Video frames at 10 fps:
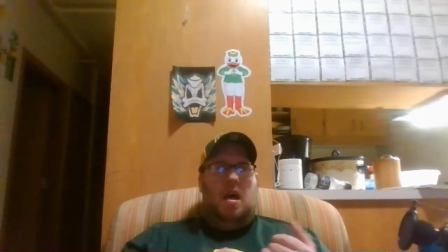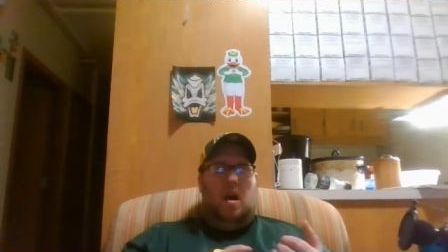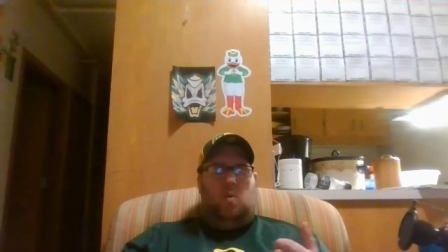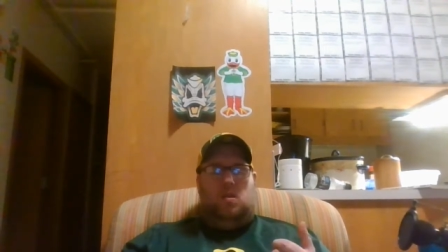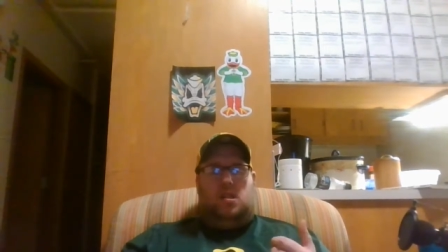
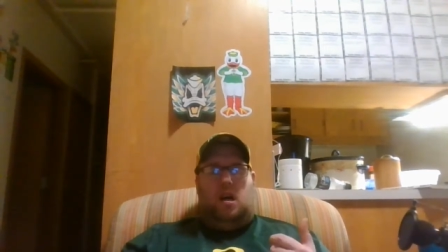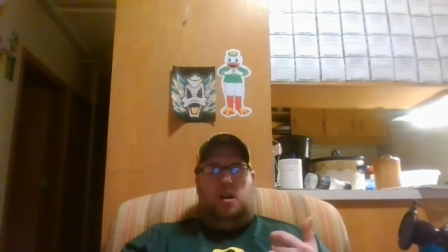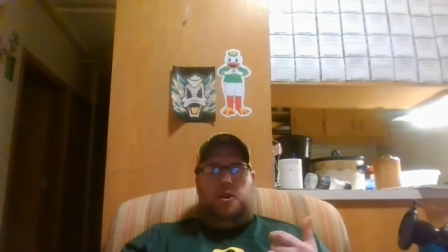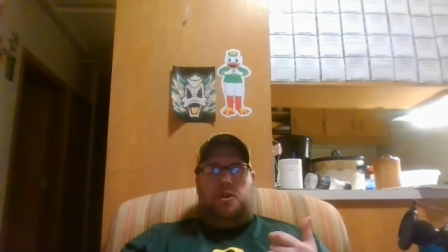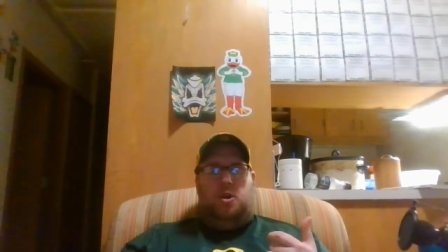it was
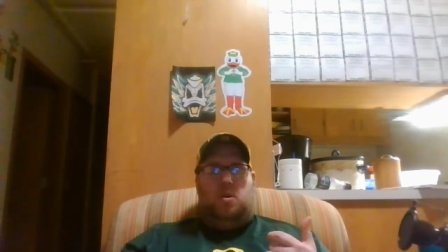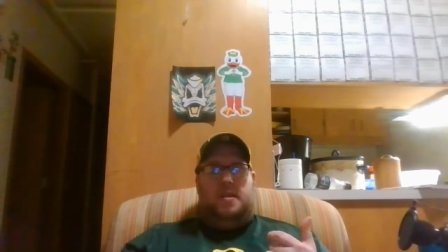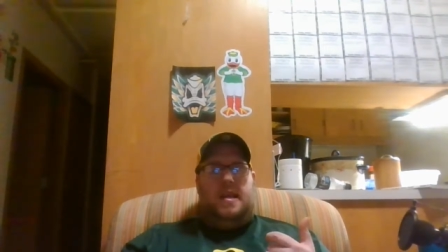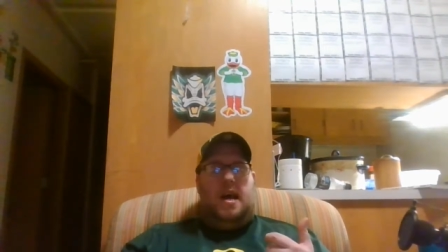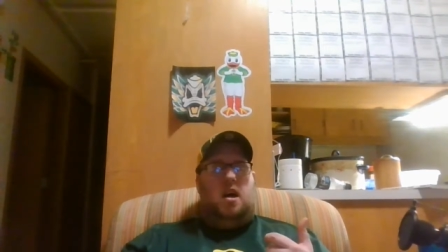on the
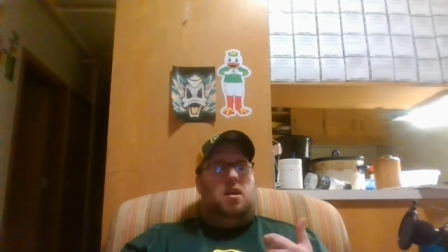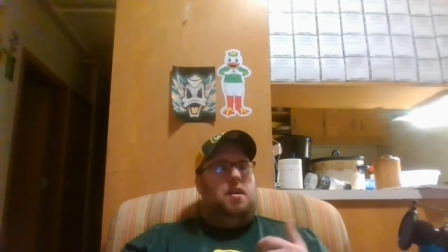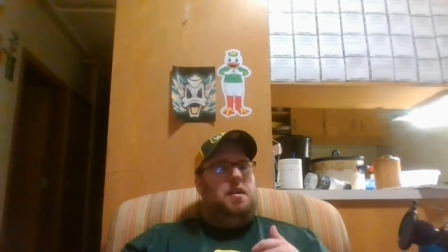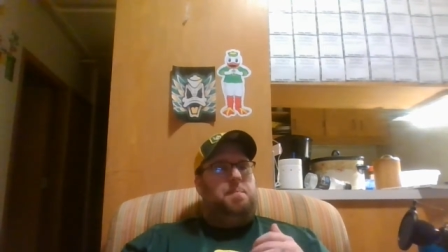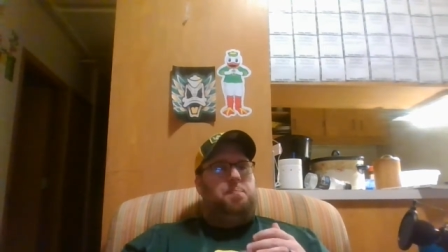third down.
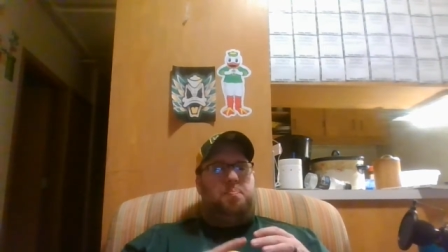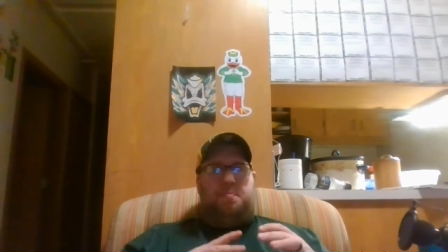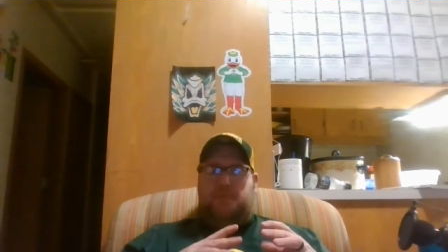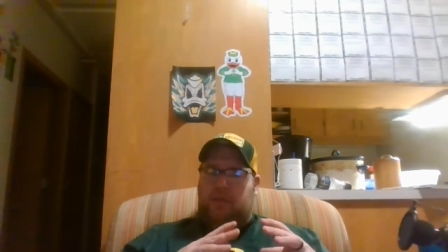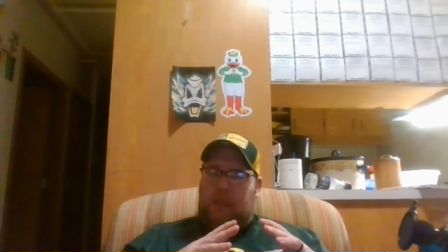
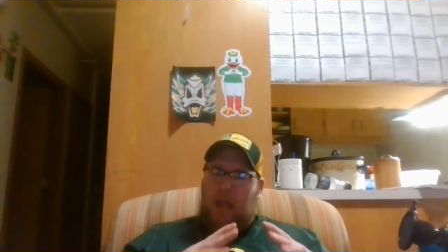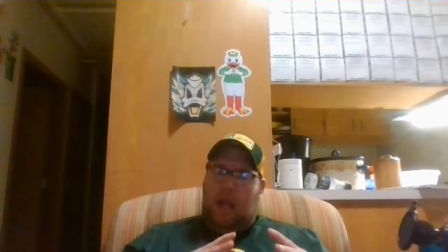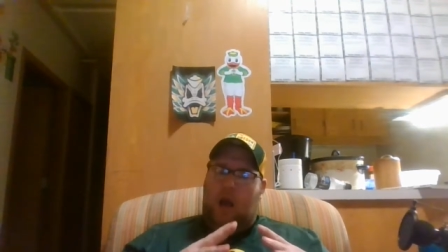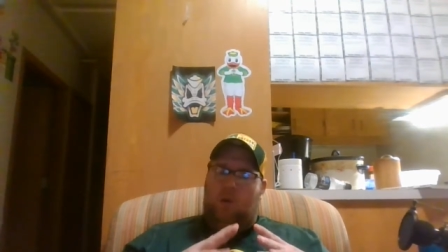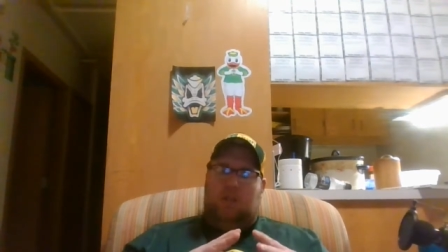
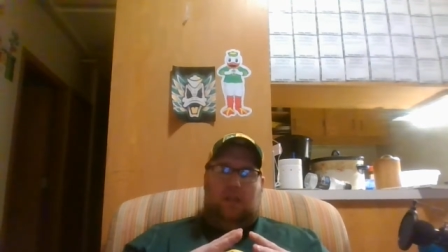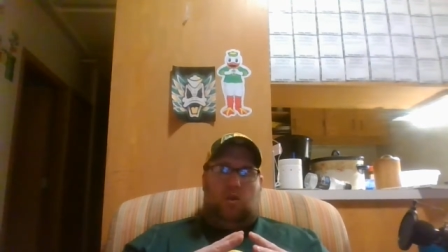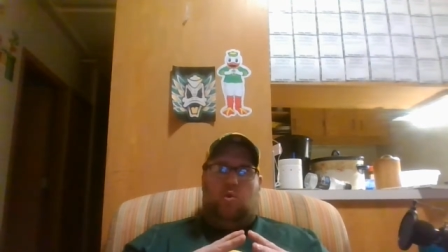It was a